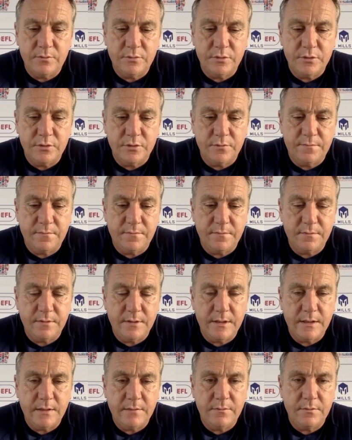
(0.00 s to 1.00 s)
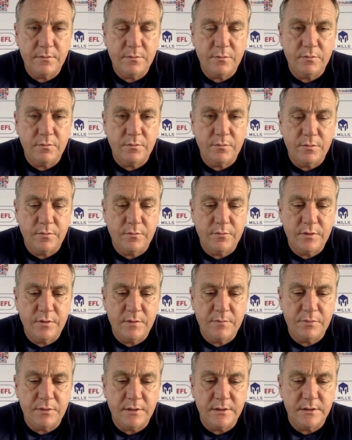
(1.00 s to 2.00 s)
So we're really
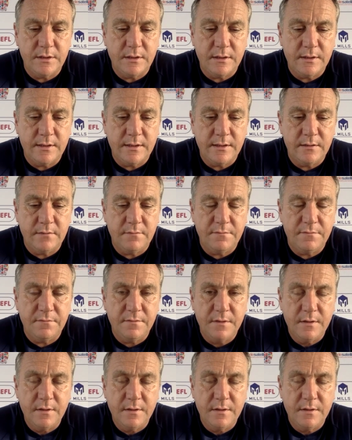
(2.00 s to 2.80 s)
pleased at the end of